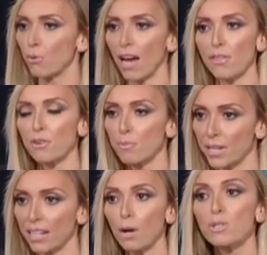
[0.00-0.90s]
rather
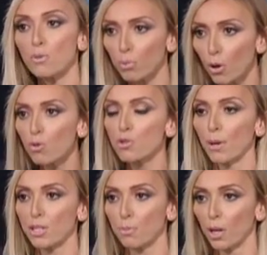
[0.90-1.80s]
be. And I was approached
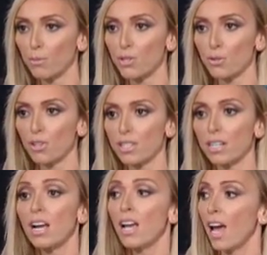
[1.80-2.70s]
by department stores
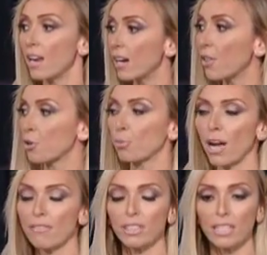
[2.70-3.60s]
and, and other
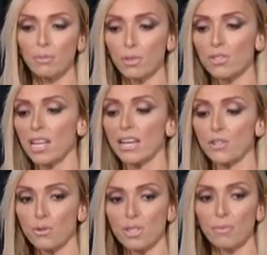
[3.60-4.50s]
private labels saying,
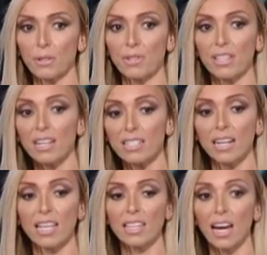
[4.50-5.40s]
do something with us.
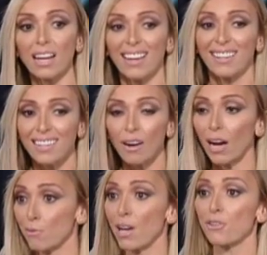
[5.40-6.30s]
And I thought, no,
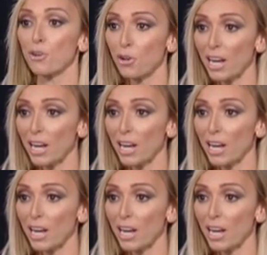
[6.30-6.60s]
I'd rather go